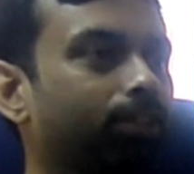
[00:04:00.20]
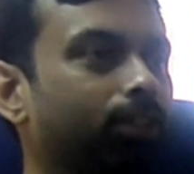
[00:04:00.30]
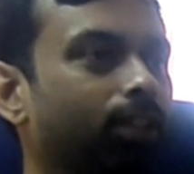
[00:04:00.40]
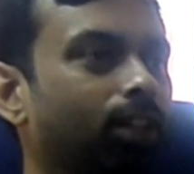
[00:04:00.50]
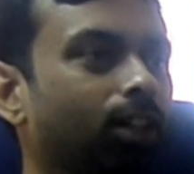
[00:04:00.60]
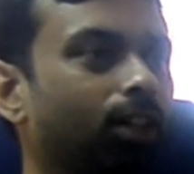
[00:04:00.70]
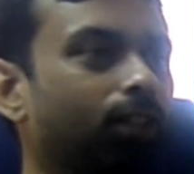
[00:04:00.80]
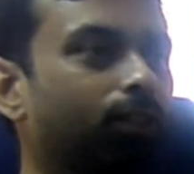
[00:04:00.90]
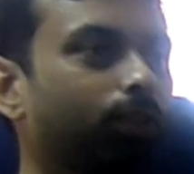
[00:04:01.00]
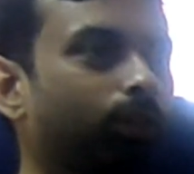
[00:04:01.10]
to
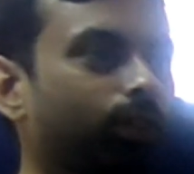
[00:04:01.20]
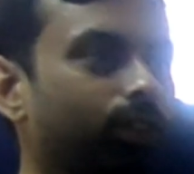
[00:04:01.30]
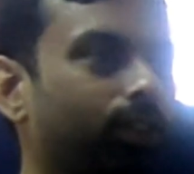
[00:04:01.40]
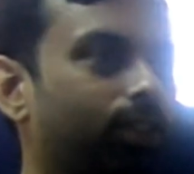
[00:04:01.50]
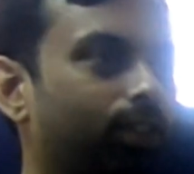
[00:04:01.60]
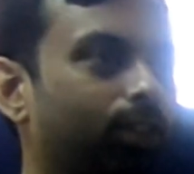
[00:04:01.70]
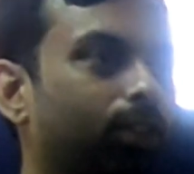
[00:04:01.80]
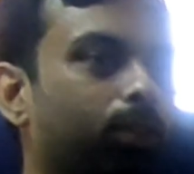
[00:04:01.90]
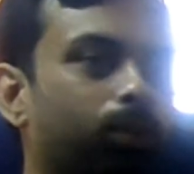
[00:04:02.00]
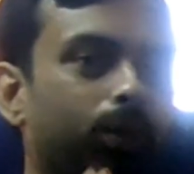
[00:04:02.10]
focus
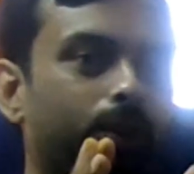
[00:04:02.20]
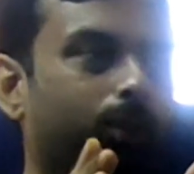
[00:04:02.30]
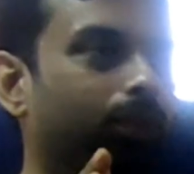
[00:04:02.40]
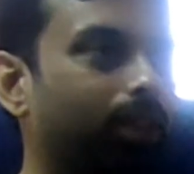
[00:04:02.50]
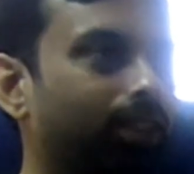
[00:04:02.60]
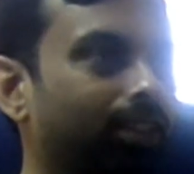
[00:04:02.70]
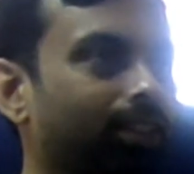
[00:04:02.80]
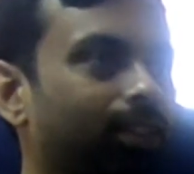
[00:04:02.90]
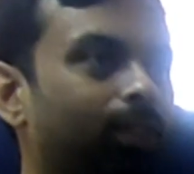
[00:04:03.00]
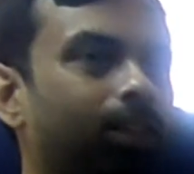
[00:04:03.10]
the school students
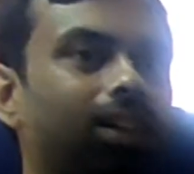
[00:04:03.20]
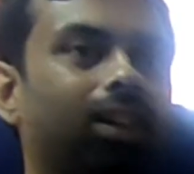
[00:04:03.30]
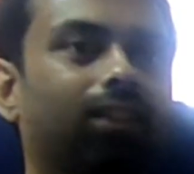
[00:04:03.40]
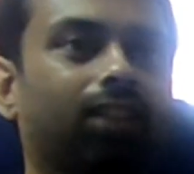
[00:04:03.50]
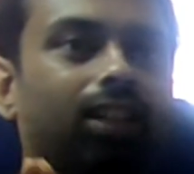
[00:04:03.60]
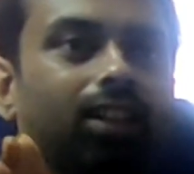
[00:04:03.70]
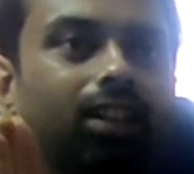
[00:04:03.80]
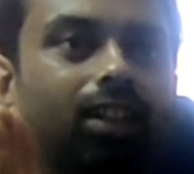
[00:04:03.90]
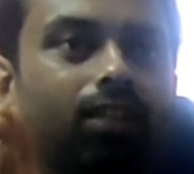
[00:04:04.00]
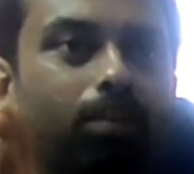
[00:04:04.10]
so that like we
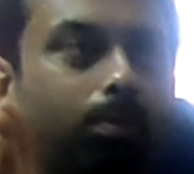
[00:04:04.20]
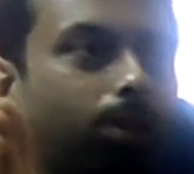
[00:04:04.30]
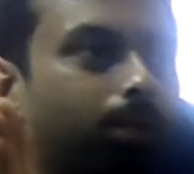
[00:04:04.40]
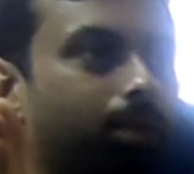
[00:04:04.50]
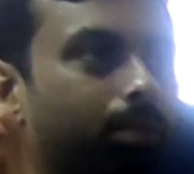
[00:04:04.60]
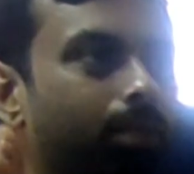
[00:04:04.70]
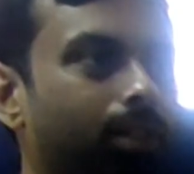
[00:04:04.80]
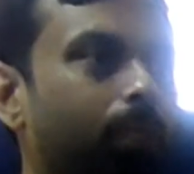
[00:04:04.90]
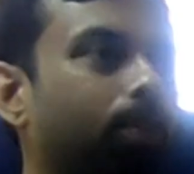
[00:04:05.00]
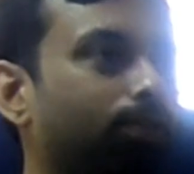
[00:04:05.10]
can give a proper
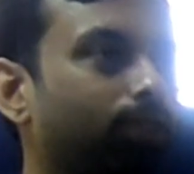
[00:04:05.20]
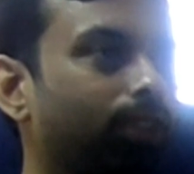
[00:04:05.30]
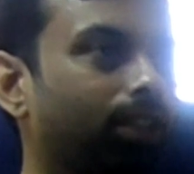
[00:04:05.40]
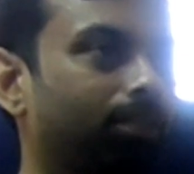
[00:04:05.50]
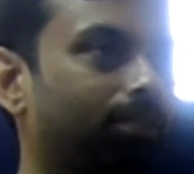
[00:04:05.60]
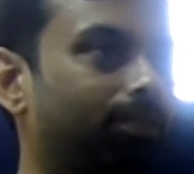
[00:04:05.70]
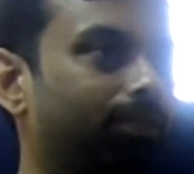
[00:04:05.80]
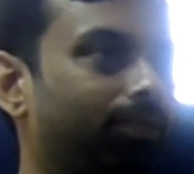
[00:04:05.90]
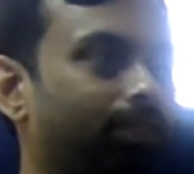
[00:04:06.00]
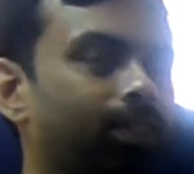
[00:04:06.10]
basement for them.
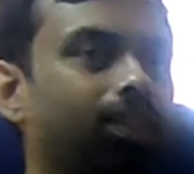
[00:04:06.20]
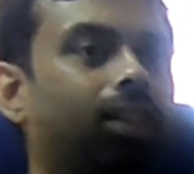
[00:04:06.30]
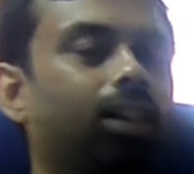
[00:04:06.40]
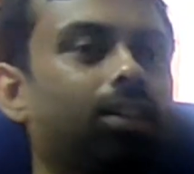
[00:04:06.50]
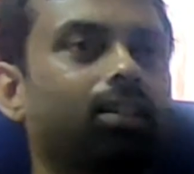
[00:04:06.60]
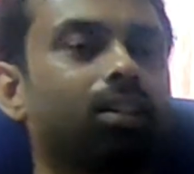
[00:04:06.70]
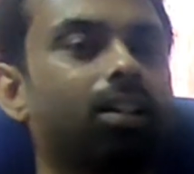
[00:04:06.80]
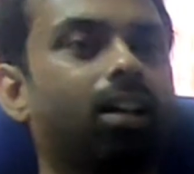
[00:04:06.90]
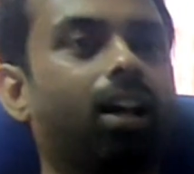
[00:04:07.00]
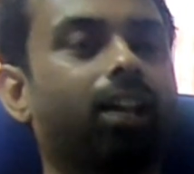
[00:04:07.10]
Then
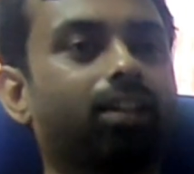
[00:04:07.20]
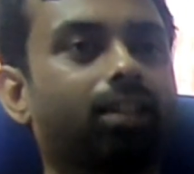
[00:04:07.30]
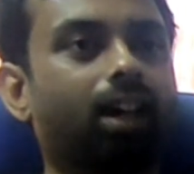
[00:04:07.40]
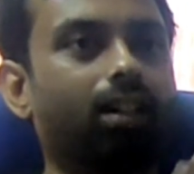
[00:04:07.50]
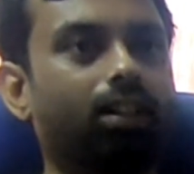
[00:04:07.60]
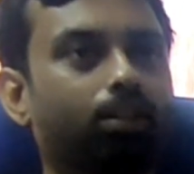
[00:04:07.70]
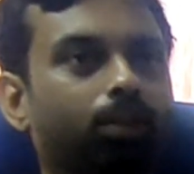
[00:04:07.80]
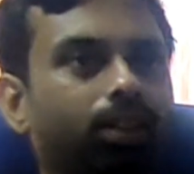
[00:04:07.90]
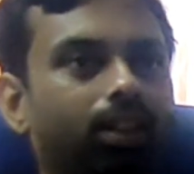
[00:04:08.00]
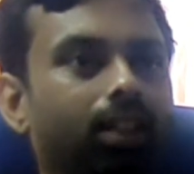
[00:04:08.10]
I started
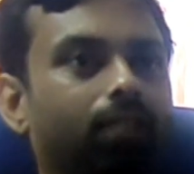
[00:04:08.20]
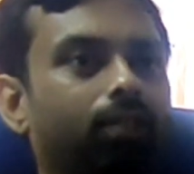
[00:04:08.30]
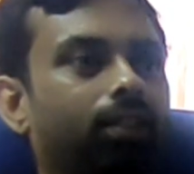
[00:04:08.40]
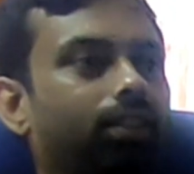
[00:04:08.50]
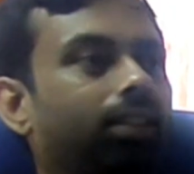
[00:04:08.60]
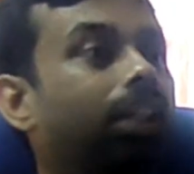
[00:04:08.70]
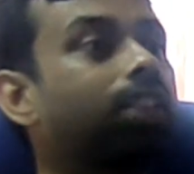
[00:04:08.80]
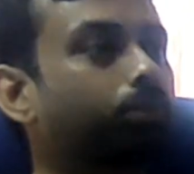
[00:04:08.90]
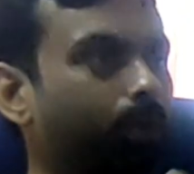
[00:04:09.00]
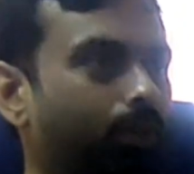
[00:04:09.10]
working with
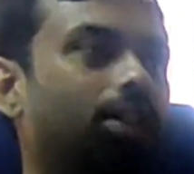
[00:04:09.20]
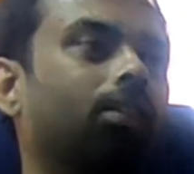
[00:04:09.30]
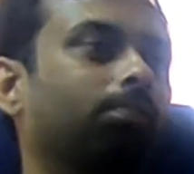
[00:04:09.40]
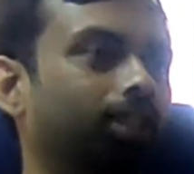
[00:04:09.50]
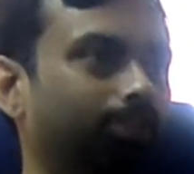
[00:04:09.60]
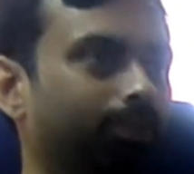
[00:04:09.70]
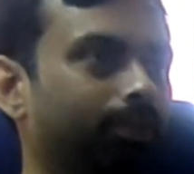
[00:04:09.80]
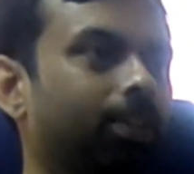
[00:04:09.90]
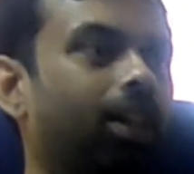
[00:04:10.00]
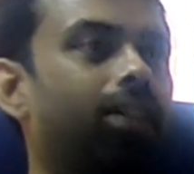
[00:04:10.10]
kids programming.
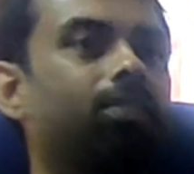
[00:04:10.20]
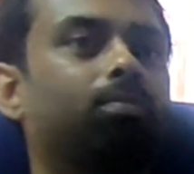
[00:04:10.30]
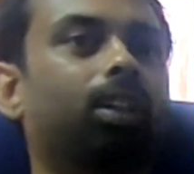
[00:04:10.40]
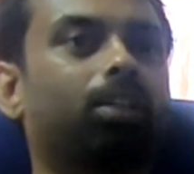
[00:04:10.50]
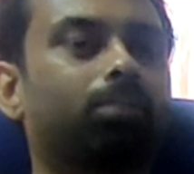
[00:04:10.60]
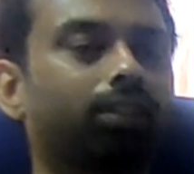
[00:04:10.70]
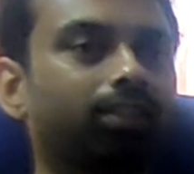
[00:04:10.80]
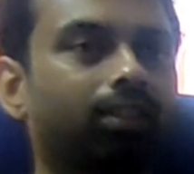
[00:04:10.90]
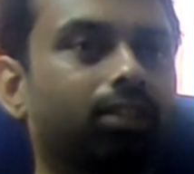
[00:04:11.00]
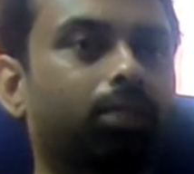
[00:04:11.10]
I made
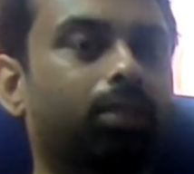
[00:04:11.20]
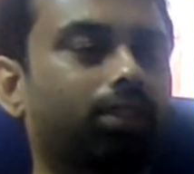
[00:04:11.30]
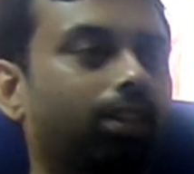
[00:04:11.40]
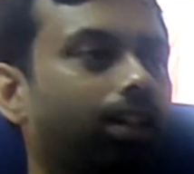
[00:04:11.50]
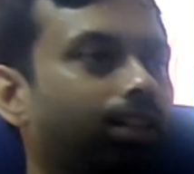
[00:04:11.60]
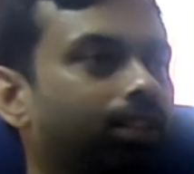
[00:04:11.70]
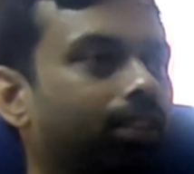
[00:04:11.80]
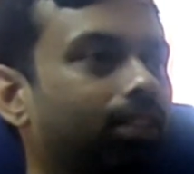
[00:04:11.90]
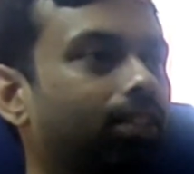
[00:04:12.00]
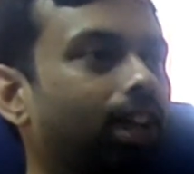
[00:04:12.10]
myself
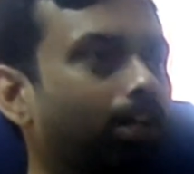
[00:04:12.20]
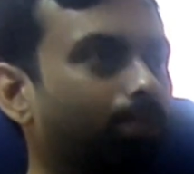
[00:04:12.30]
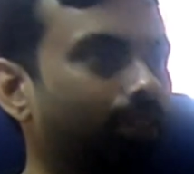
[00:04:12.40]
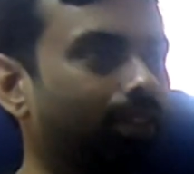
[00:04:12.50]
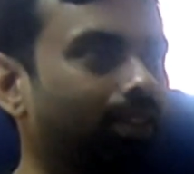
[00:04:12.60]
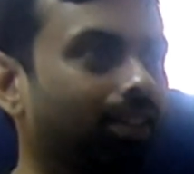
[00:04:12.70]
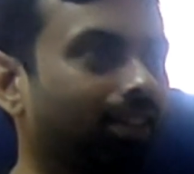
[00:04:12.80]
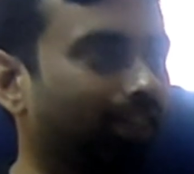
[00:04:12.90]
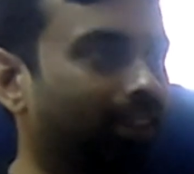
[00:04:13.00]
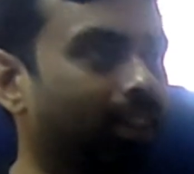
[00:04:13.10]
specialized in that particular
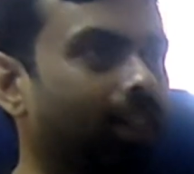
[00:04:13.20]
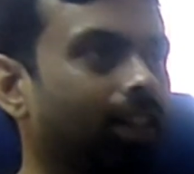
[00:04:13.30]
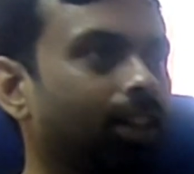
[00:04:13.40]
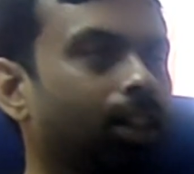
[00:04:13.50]
area,